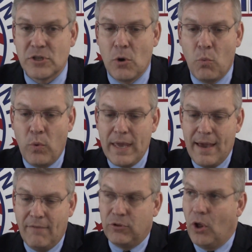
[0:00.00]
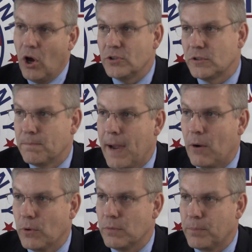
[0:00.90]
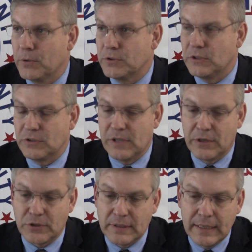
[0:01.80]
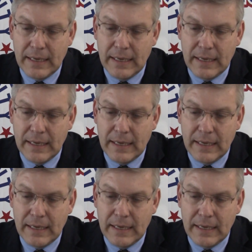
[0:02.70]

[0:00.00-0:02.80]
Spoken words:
So we have lost the power of the purse in this nation.